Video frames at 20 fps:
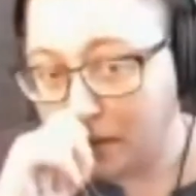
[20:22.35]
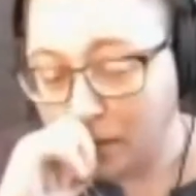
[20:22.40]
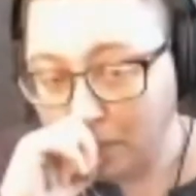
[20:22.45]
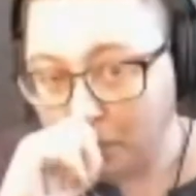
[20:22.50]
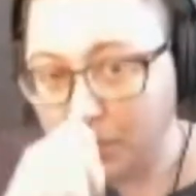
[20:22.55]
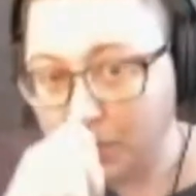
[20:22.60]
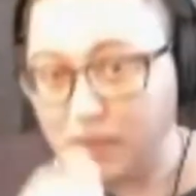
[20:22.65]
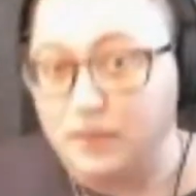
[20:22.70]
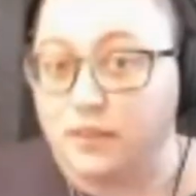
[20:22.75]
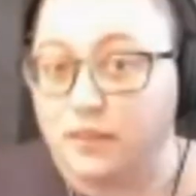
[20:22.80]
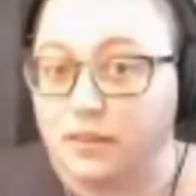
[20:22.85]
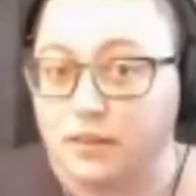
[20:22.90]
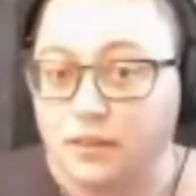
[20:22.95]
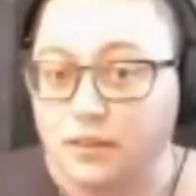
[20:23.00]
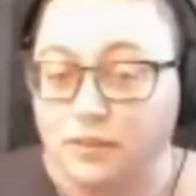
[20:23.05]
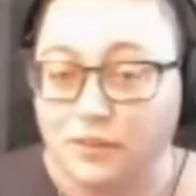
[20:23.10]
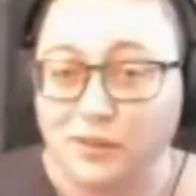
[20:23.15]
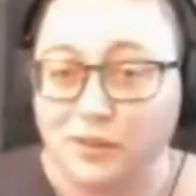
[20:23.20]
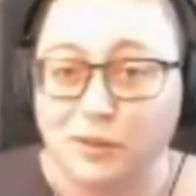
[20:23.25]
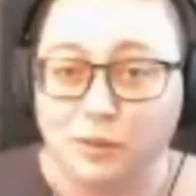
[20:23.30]
But the
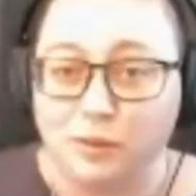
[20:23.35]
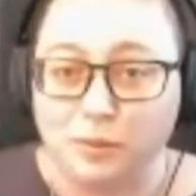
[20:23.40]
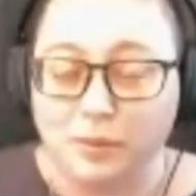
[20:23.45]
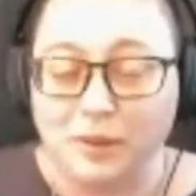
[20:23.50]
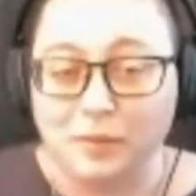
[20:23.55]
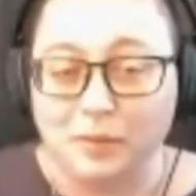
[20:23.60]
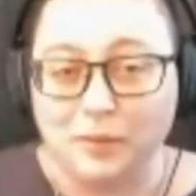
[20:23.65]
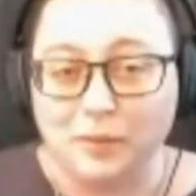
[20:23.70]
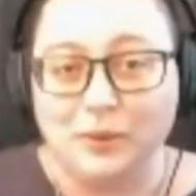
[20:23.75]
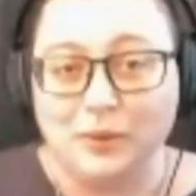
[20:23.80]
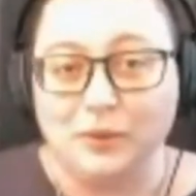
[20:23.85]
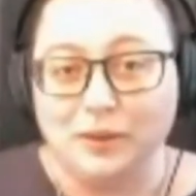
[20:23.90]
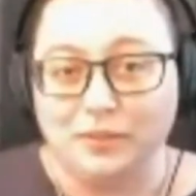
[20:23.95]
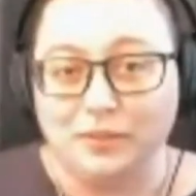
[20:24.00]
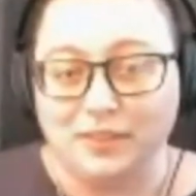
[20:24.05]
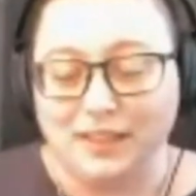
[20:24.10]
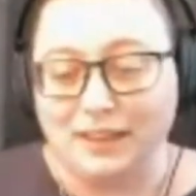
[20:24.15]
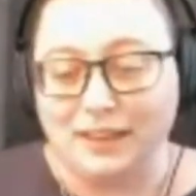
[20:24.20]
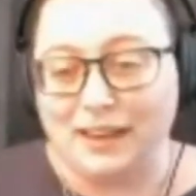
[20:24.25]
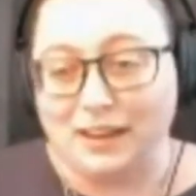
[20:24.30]
few people who have
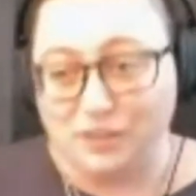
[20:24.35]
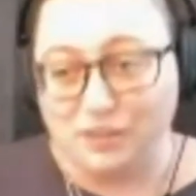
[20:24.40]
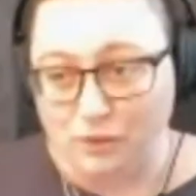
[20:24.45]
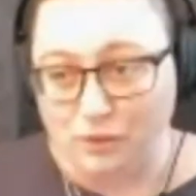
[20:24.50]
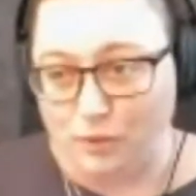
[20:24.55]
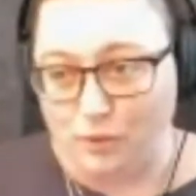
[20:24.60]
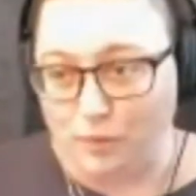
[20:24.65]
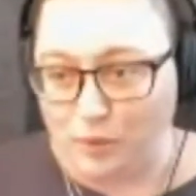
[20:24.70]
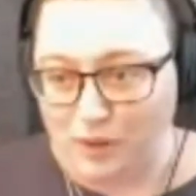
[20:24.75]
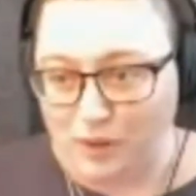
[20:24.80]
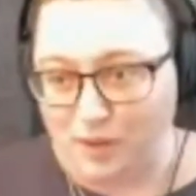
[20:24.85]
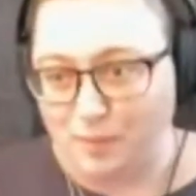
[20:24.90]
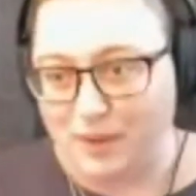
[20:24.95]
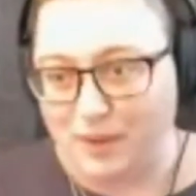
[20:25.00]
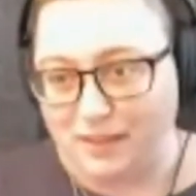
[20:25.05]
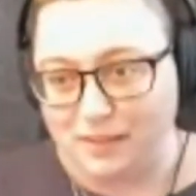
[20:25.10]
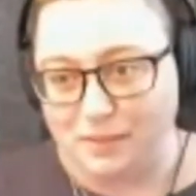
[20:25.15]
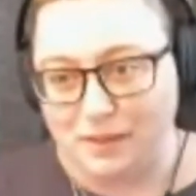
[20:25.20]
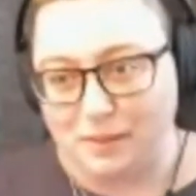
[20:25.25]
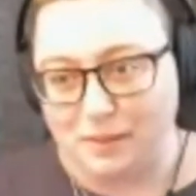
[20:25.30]
like actually reported back
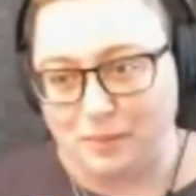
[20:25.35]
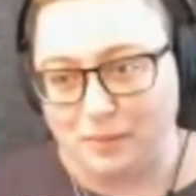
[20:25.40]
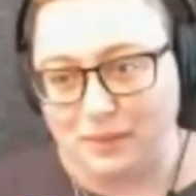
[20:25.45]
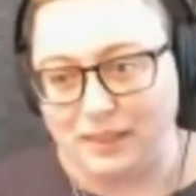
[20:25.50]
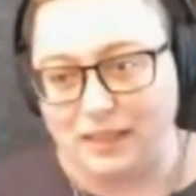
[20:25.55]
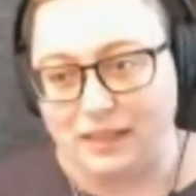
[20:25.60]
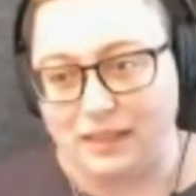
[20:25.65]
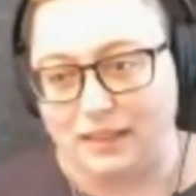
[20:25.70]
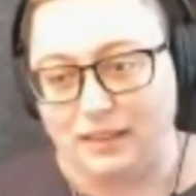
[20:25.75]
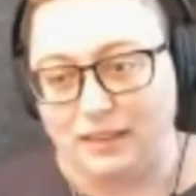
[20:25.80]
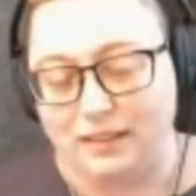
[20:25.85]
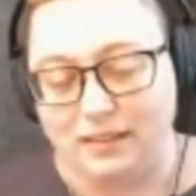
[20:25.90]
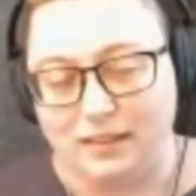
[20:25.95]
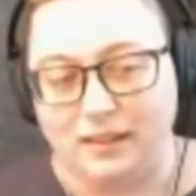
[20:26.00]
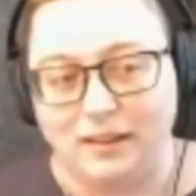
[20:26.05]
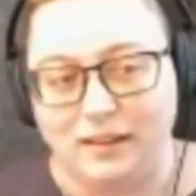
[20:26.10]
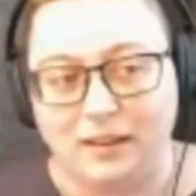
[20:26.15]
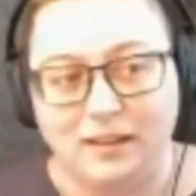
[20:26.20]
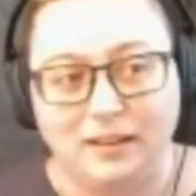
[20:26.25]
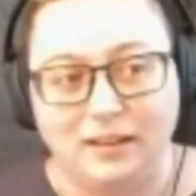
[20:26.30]
to me to play it
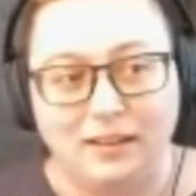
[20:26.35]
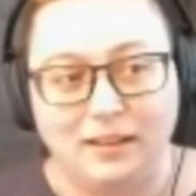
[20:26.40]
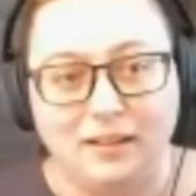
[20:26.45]
uh,